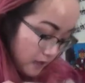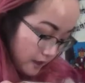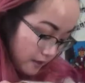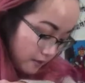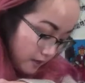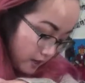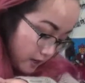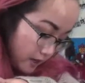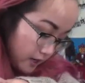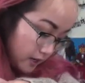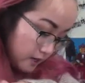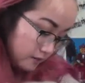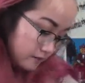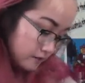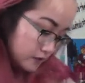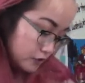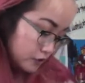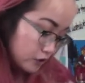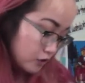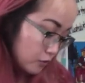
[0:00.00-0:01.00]
And then I
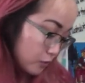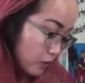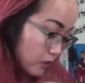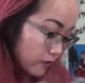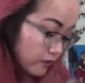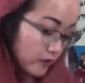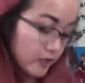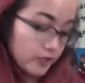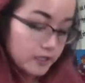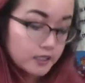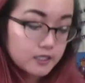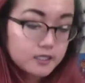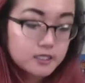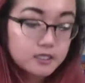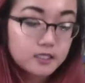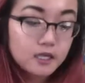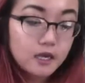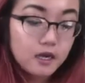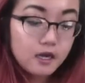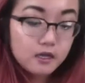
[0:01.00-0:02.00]
have 2 more
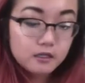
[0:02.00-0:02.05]
things.